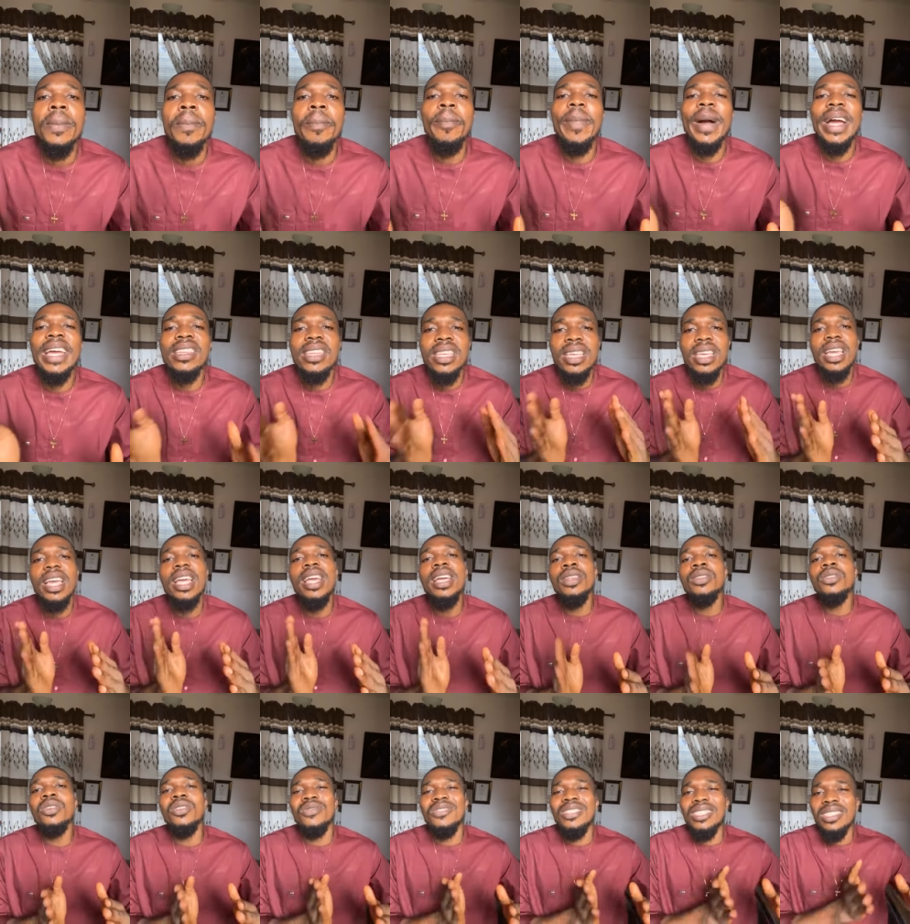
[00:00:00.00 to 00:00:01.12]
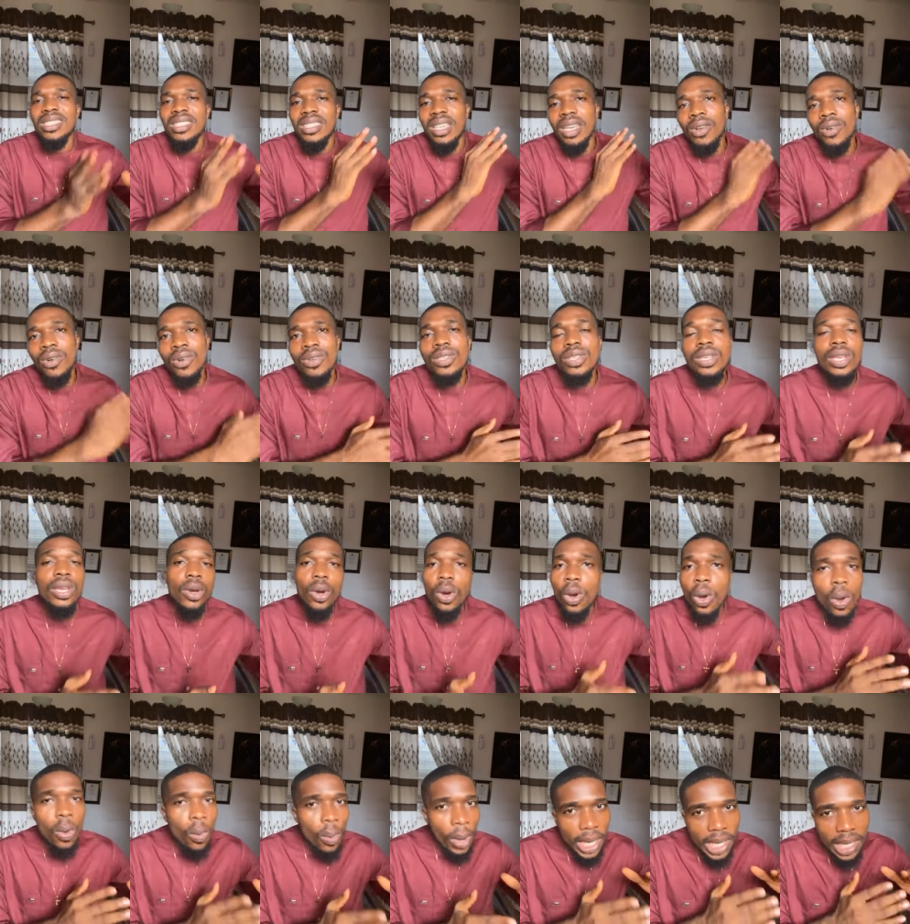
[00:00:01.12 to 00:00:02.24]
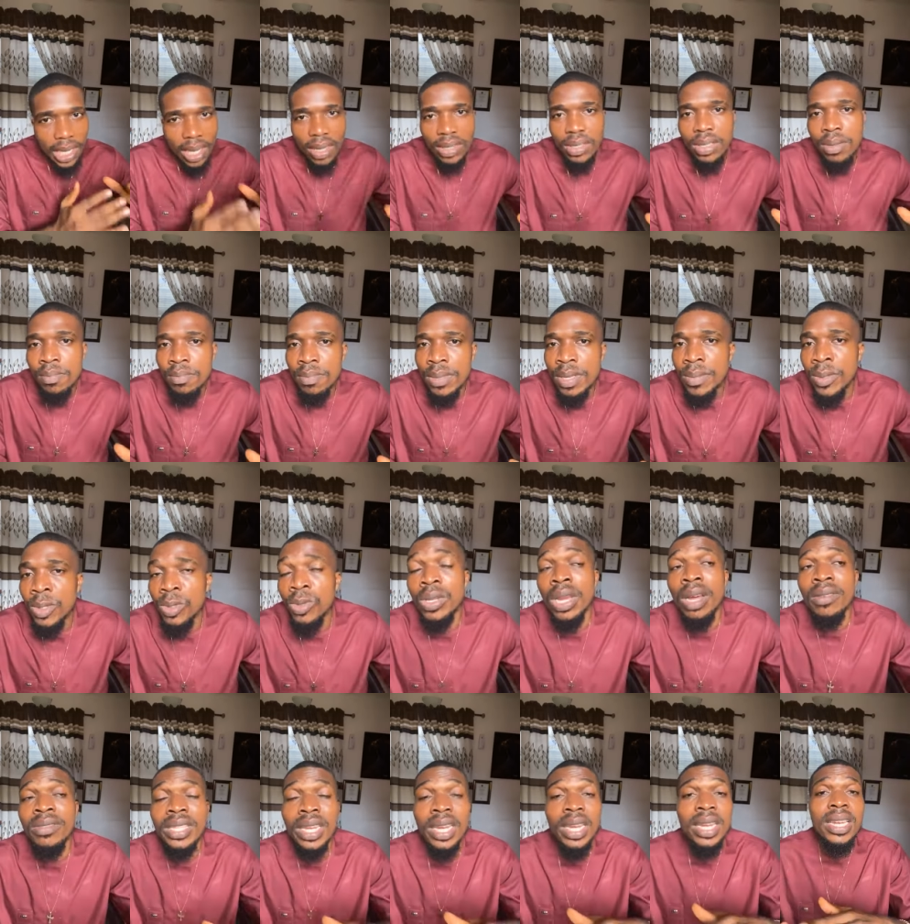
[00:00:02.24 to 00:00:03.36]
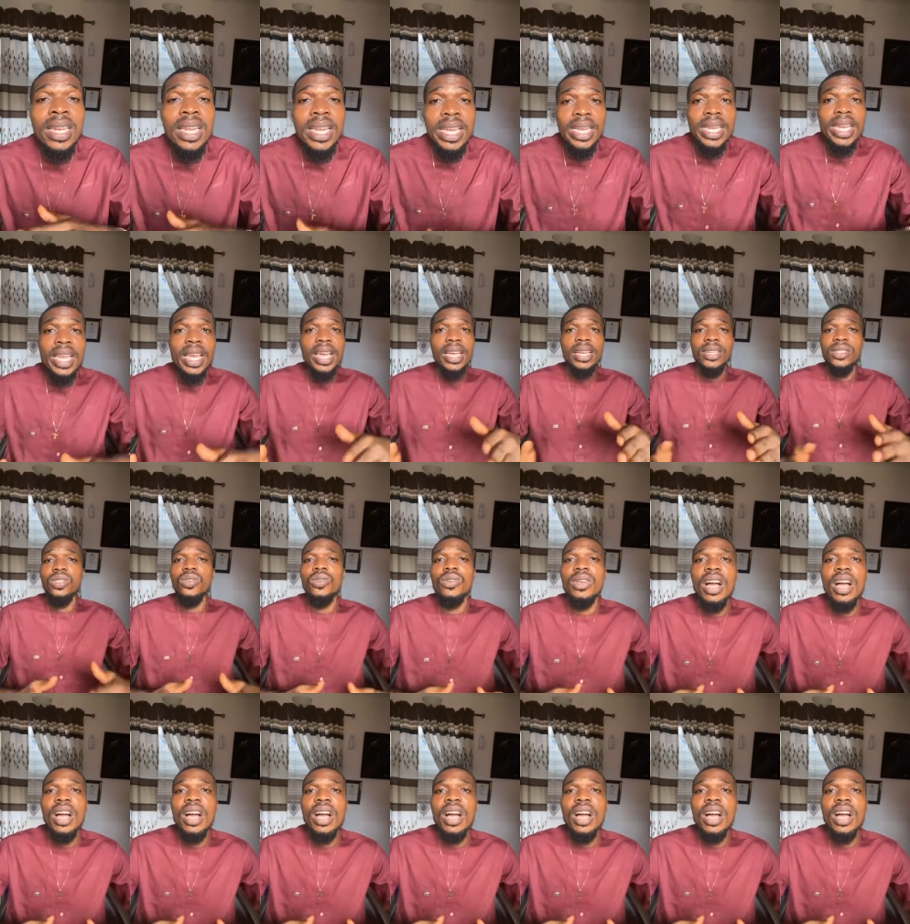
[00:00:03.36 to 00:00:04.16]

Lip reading: By the end of the second year, all 1,000 babies would have started laying eggs.